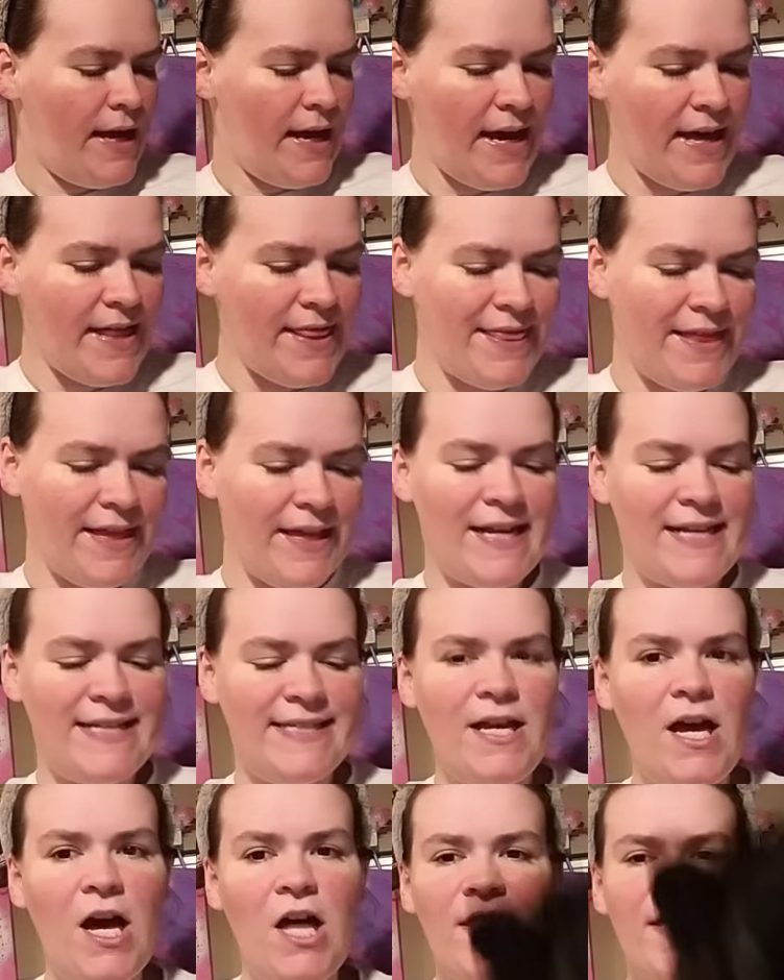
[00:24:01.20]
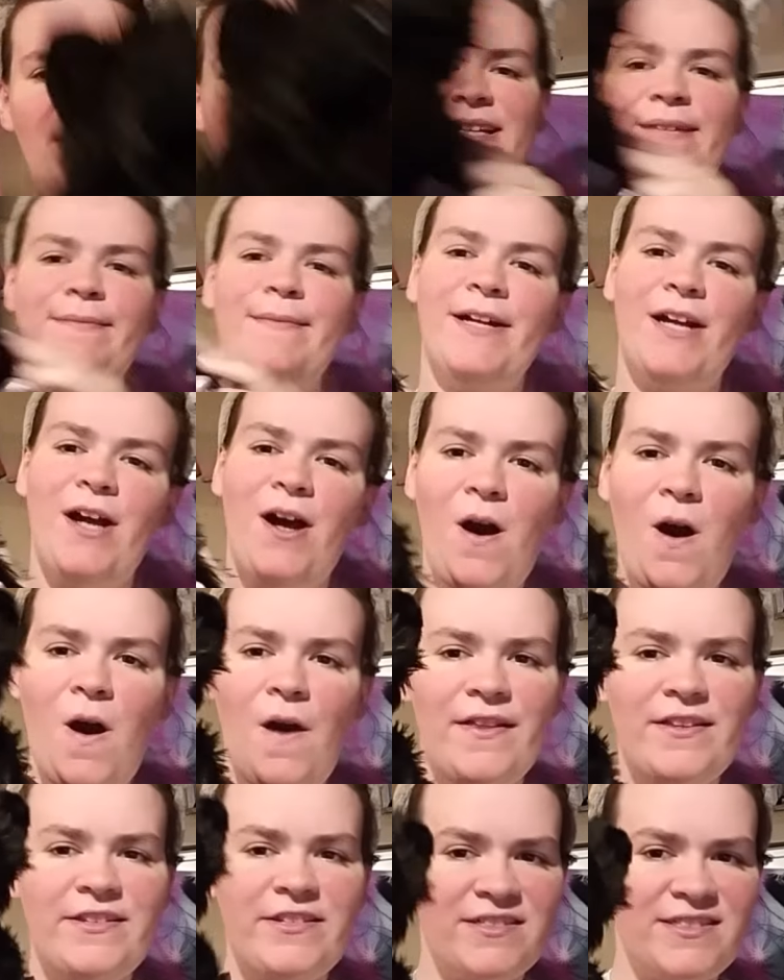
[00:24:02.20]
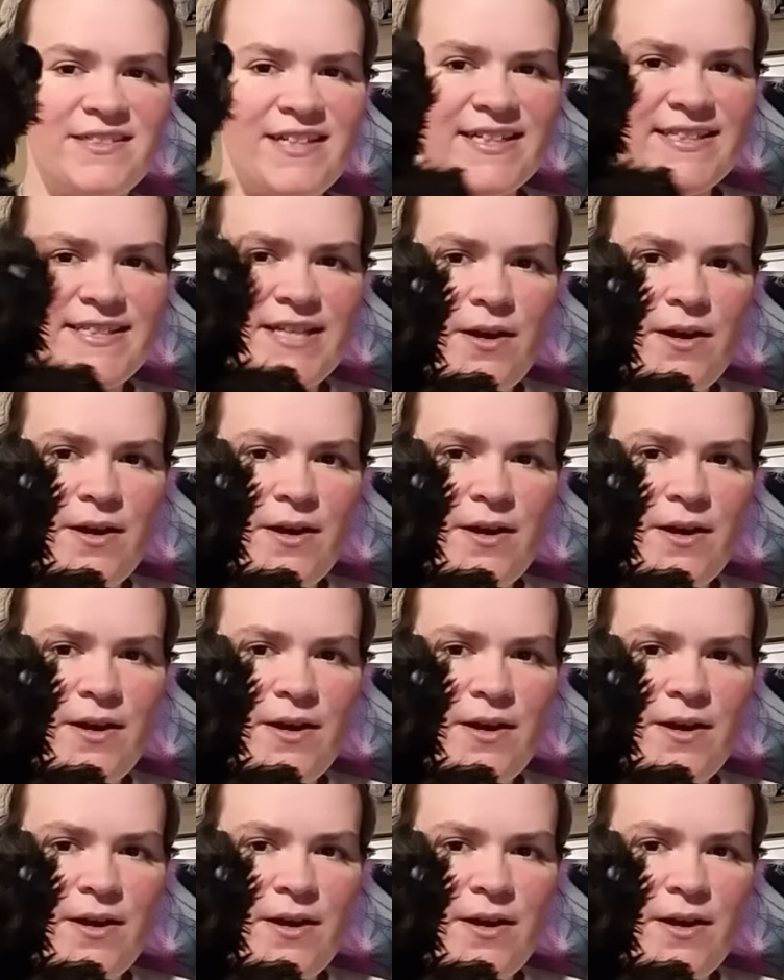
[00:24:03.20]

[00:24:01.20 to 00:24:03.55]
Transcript: And then I saw this, I'm like, oh, this looks like